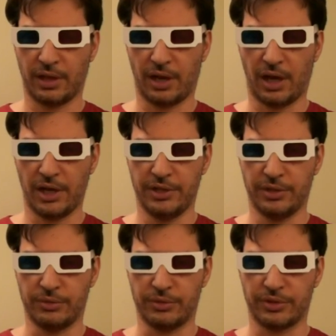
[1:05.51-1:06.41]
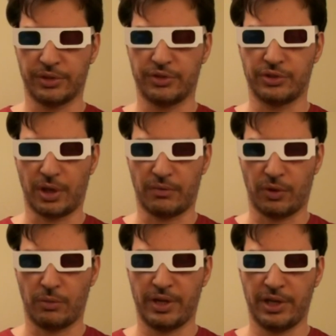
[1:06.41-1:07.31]
I don't, so I've
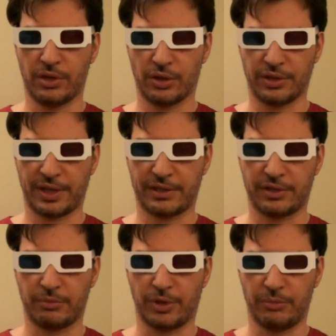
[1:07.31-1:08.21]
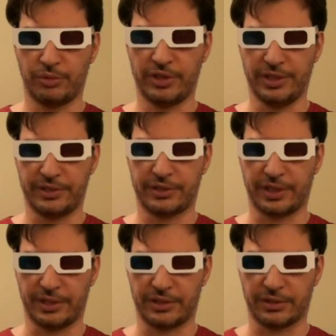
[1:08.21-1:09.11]
already contacted my police
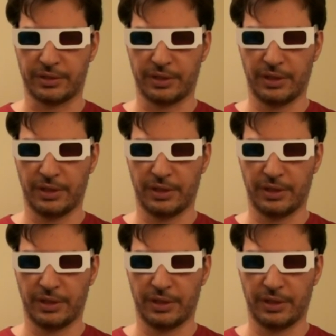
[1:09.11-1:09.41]
station.